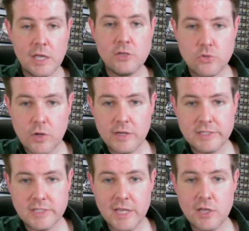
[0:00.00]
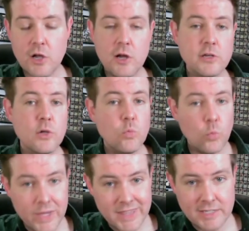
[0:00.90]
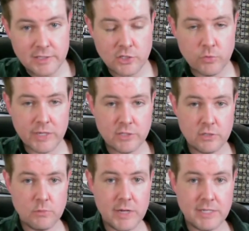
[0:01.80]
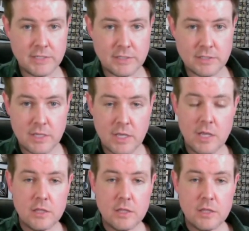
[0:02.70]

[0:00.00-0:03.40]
and draw a sight card when that situation arises.